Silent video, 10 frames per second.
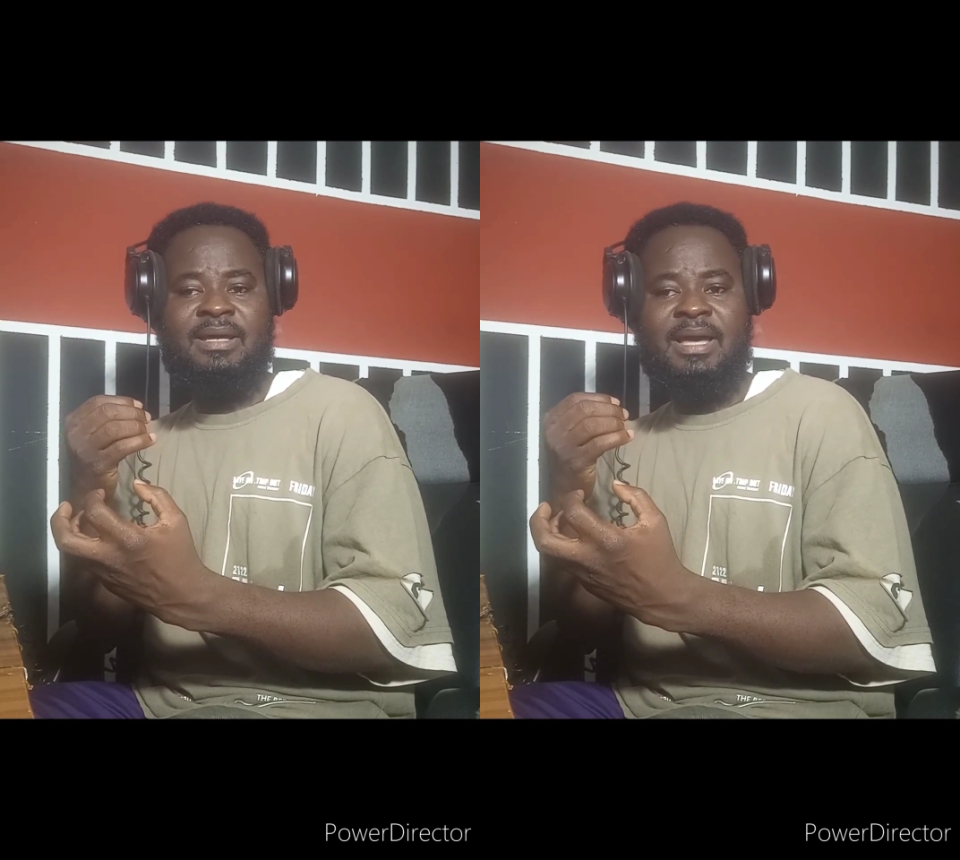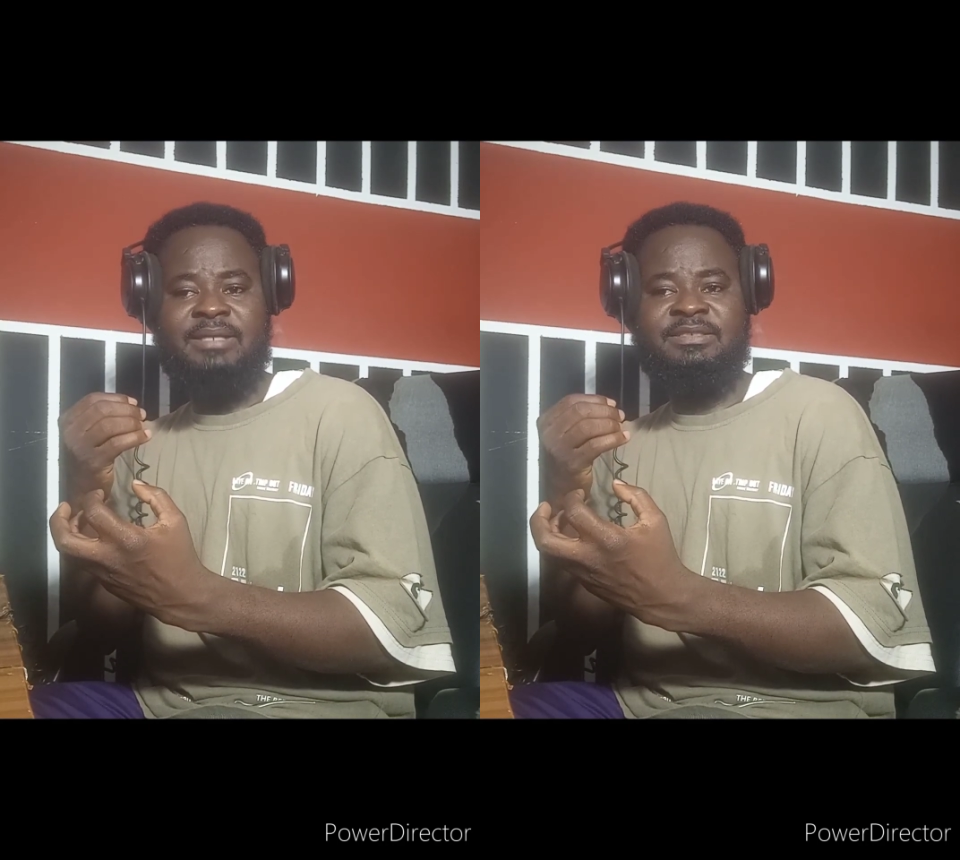
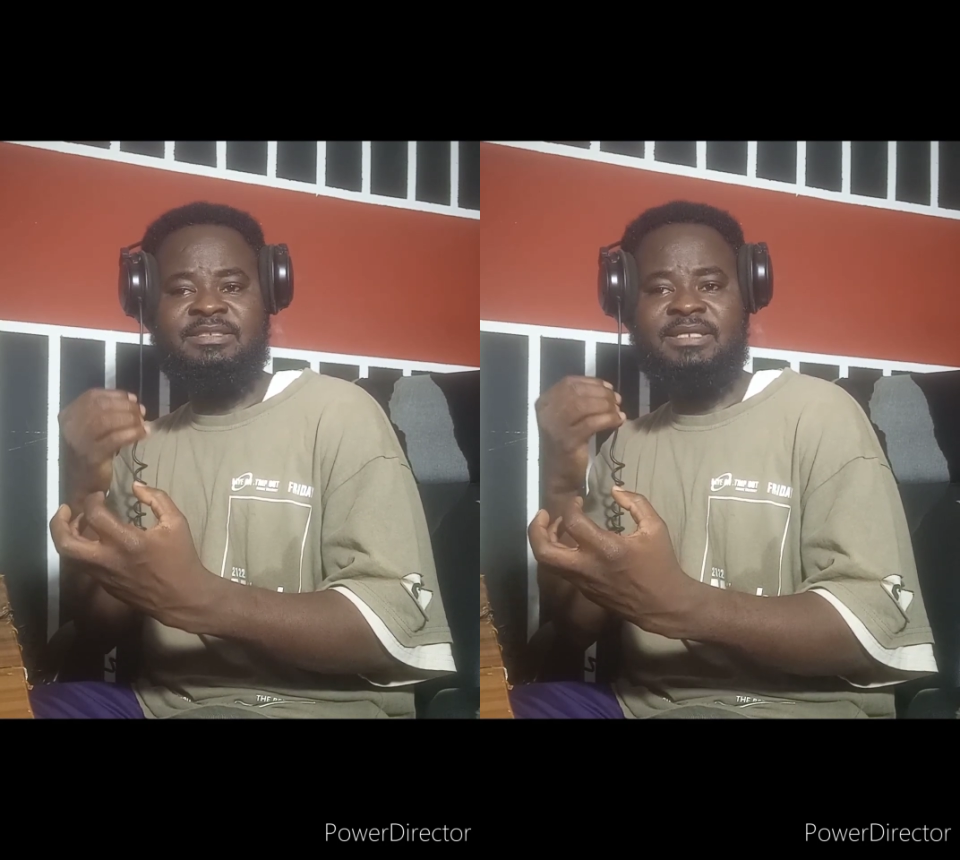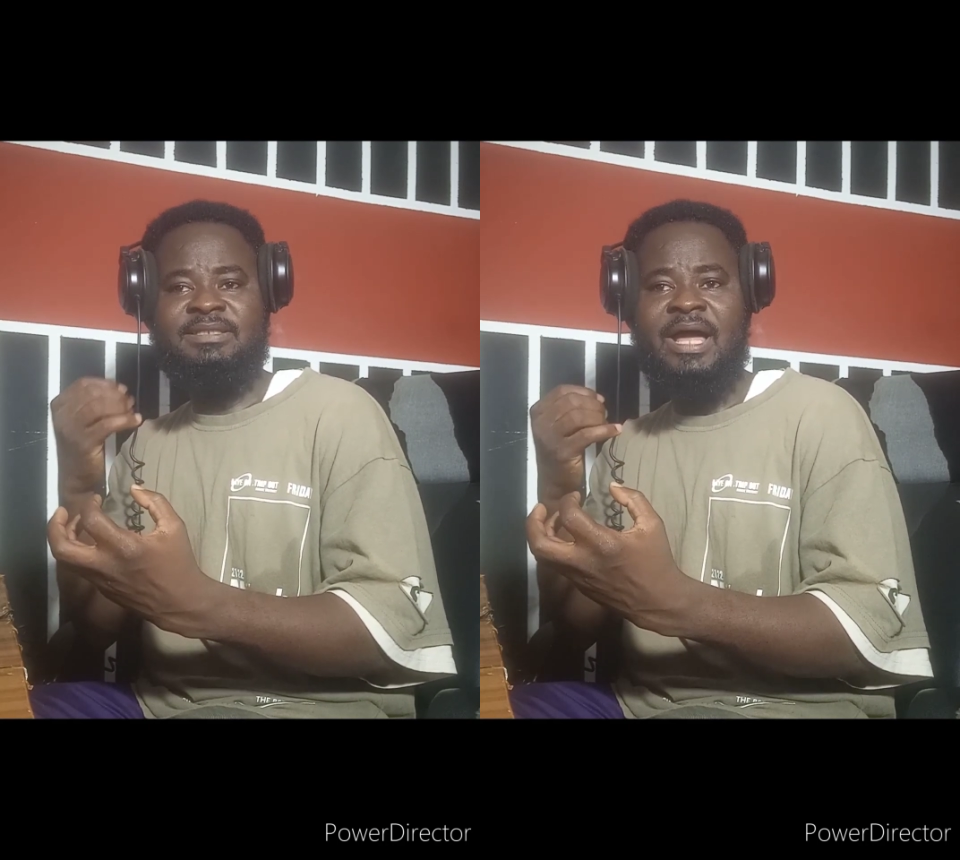and
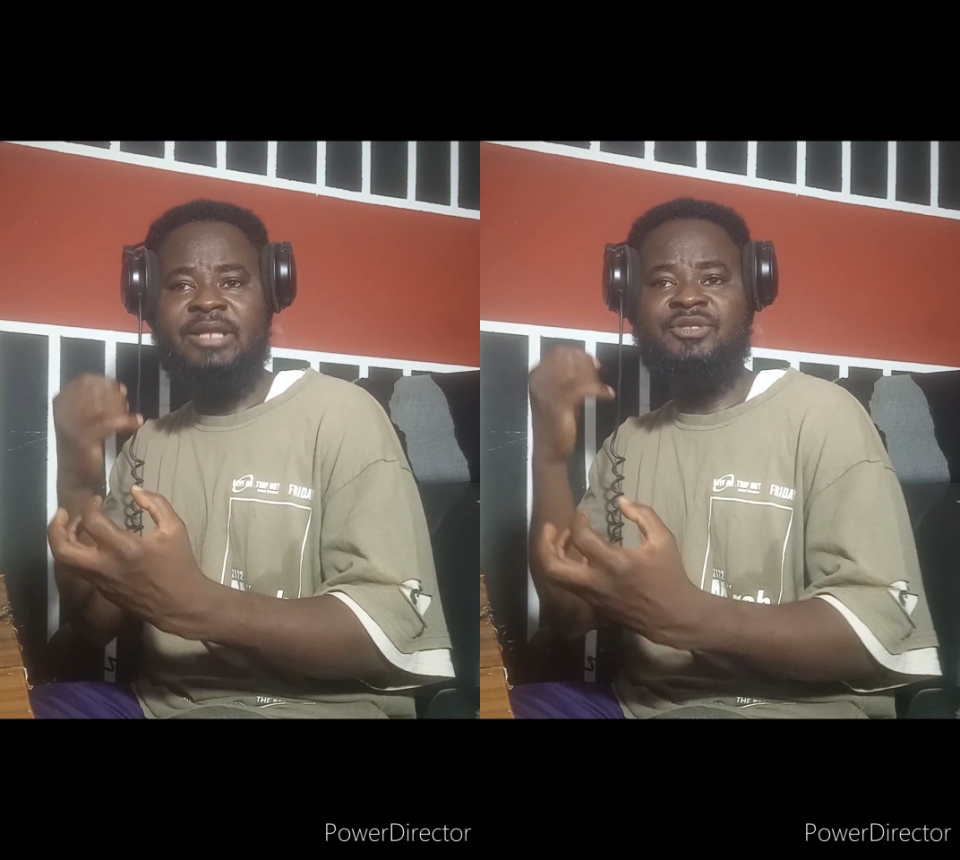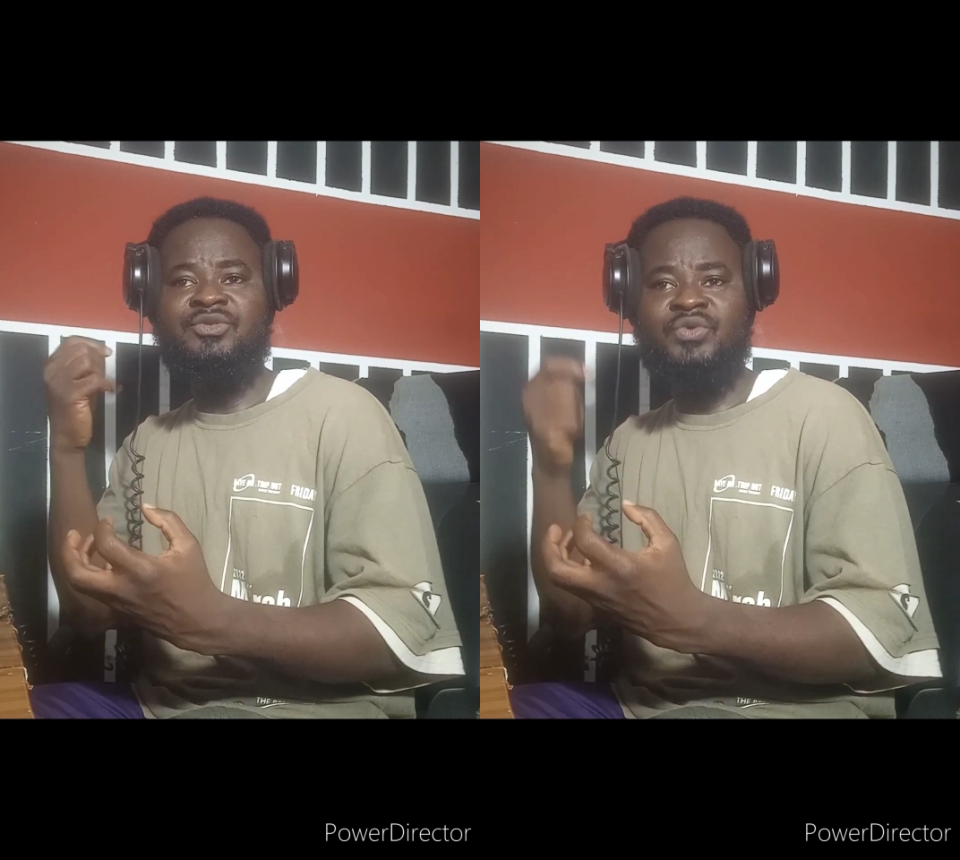
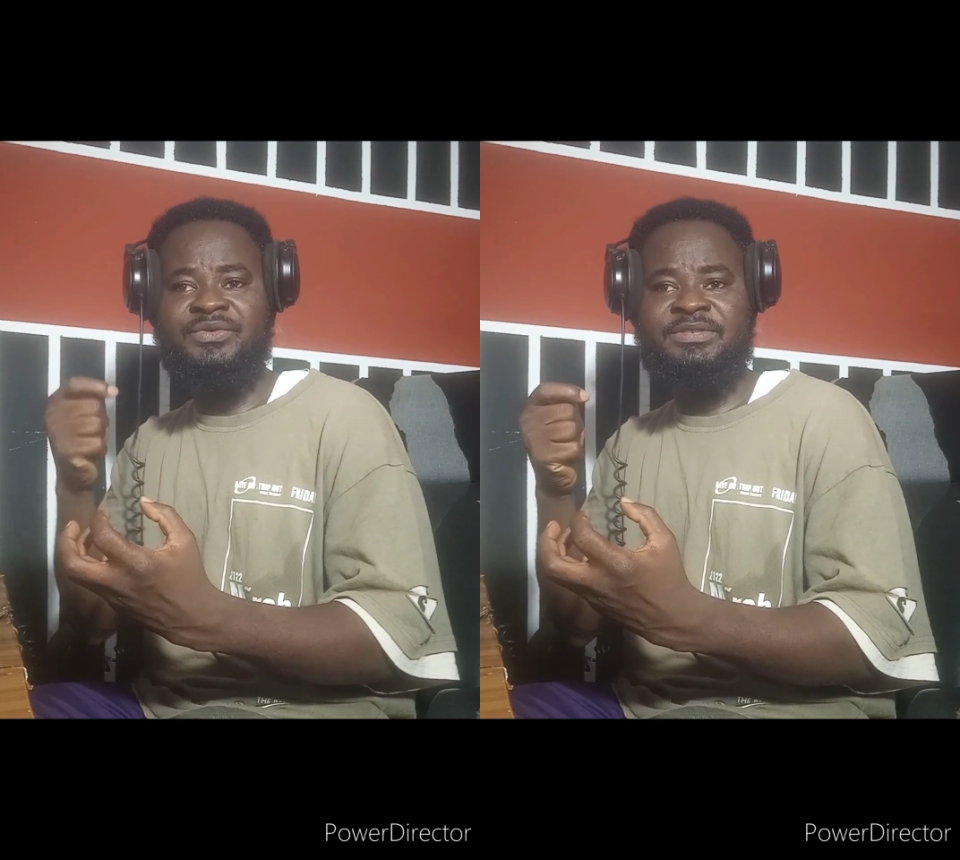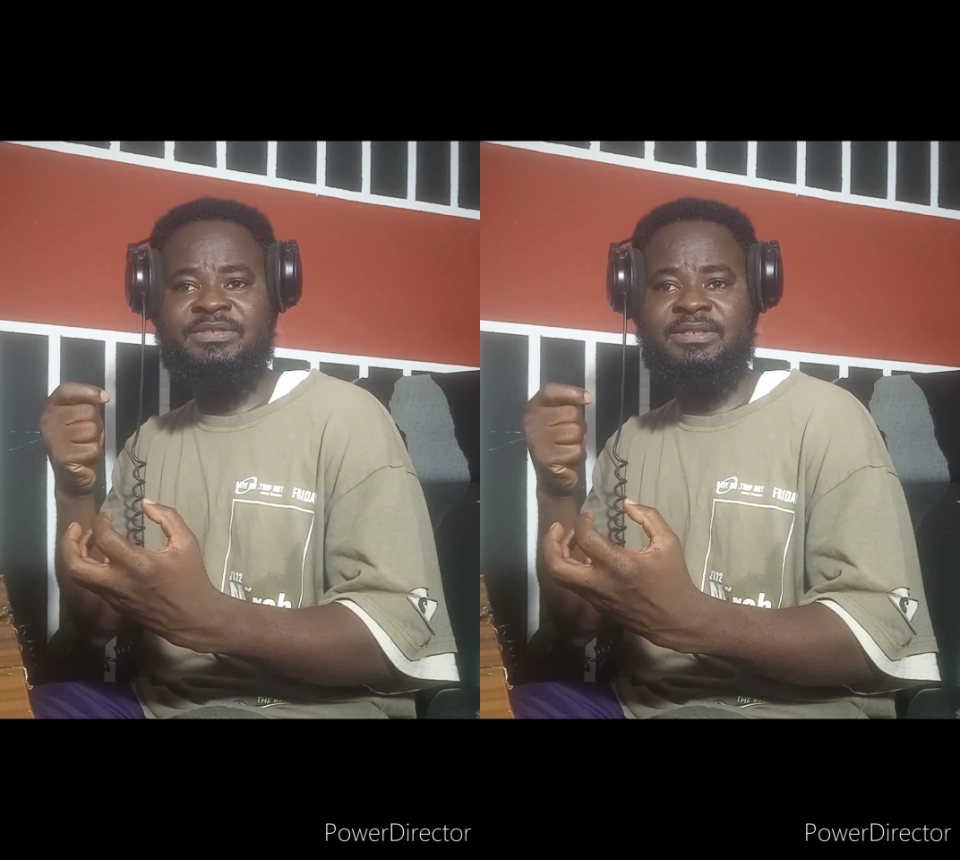Satan
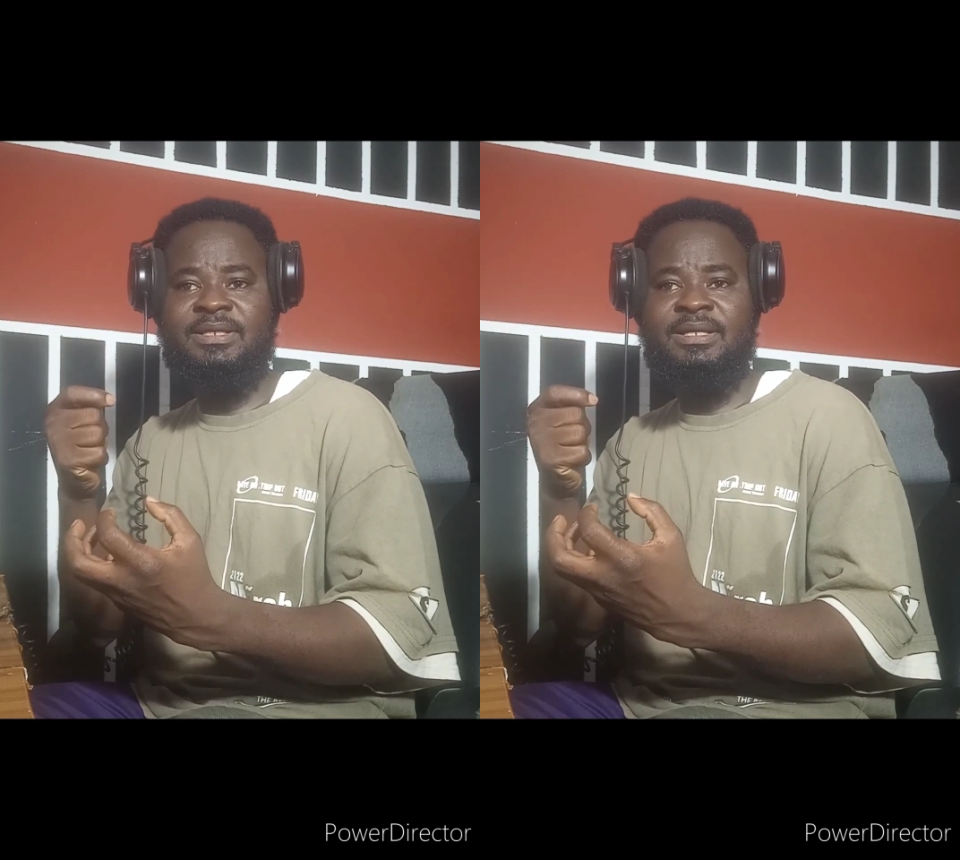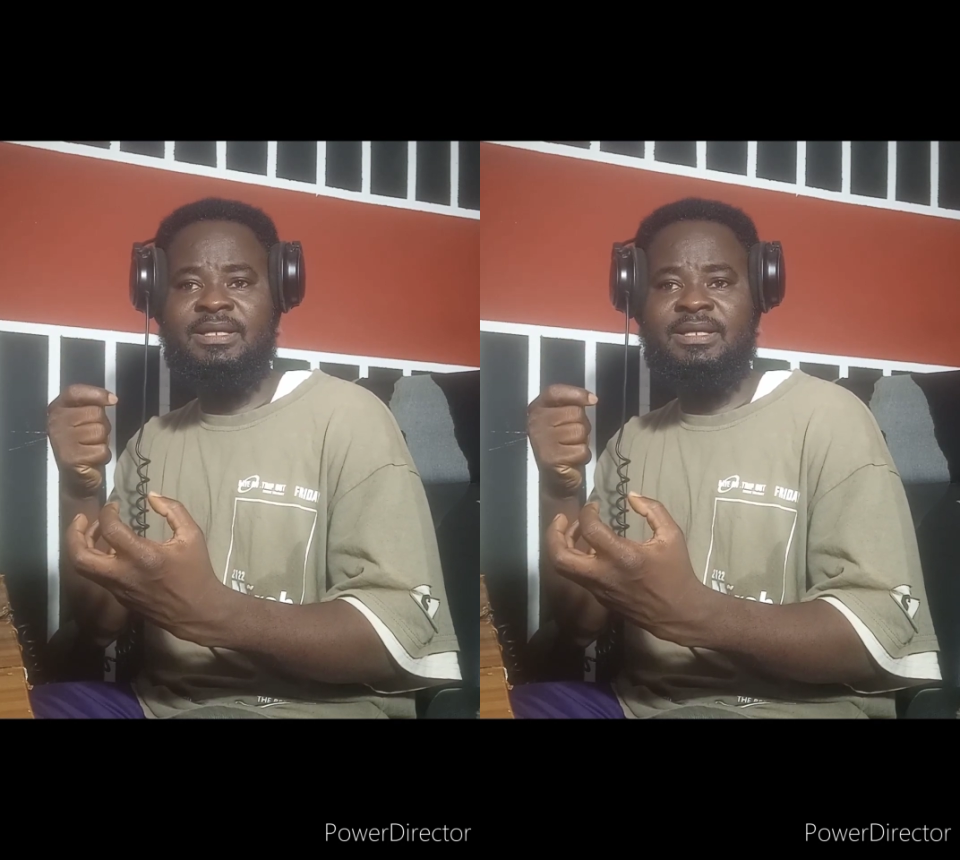used